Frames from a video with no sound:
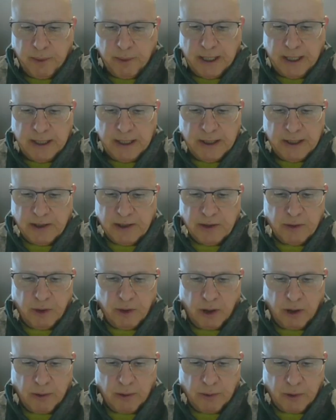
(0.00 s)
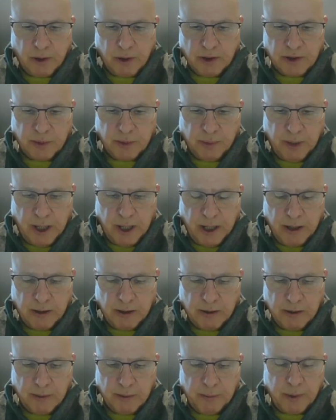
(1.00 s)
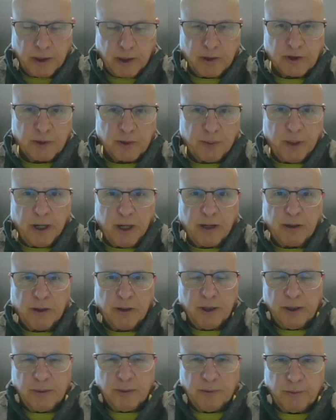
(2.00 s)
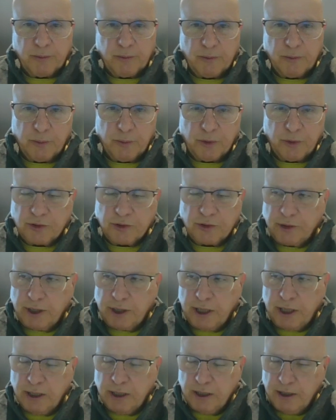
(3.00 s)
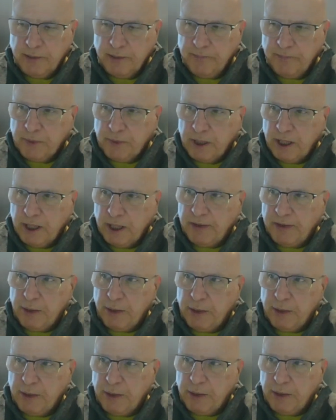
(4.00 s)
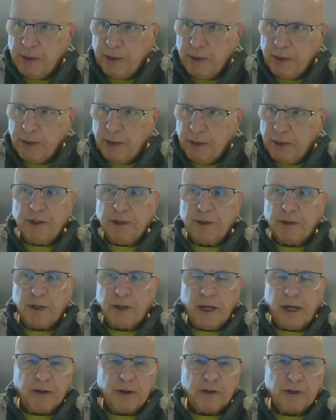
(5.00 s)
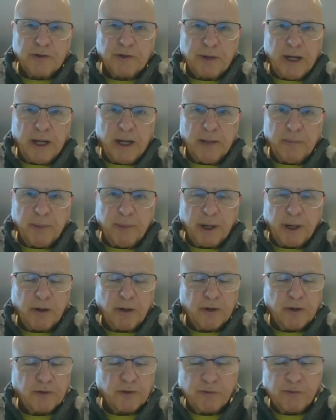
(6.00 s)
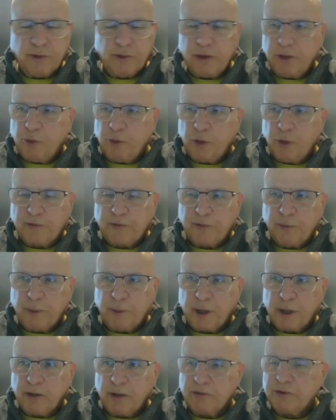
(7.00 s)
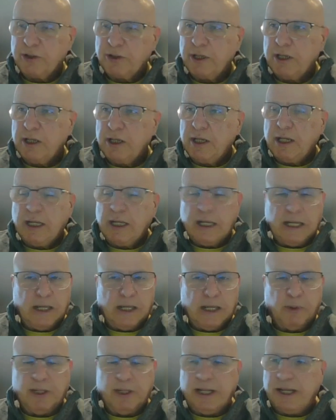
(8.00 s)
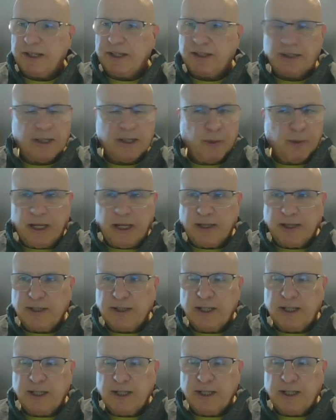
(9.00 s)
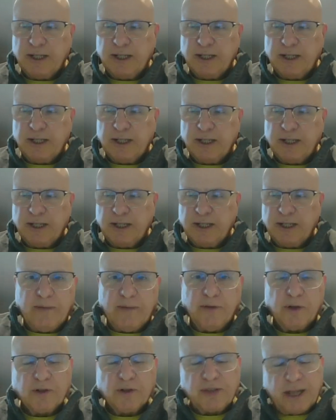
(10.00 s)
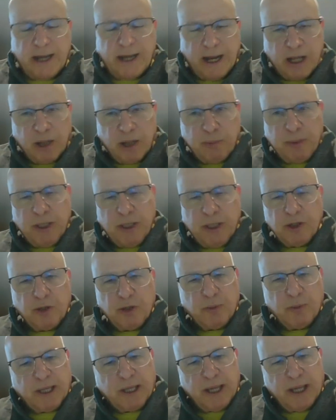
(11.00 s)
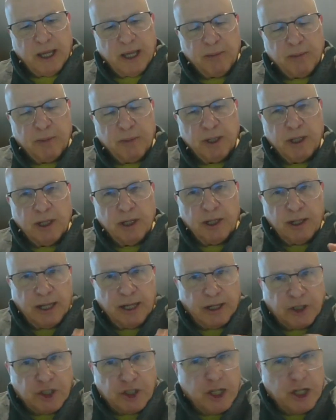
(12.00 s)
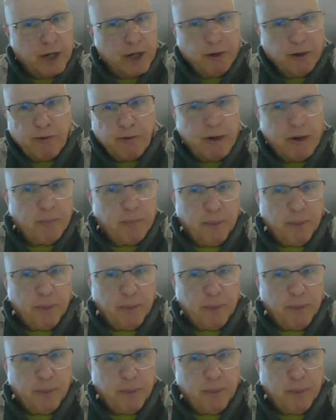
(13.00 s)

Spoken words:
McGinnis, our supplier, a barrel supplier in Missouri. And they were all 3-year air dried barrels, really wonderful barrels. And we let it sit, and after 5 years, that jalapeno became like cherry red